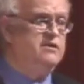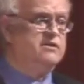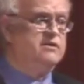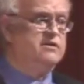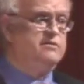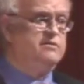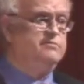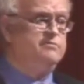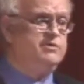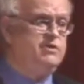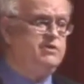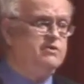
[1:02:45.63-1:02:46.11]

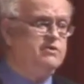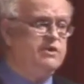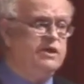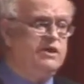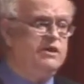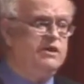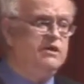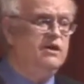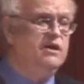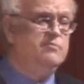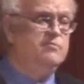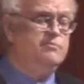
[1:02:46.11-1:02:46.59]

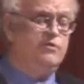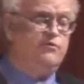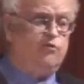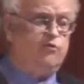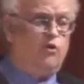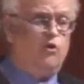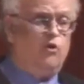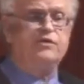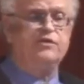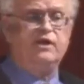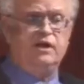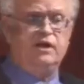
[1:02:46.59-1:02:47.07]
computing
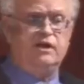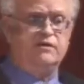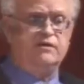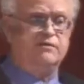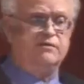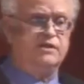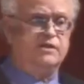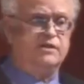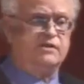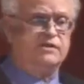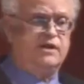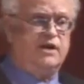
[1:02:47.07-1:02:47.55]
before the end of this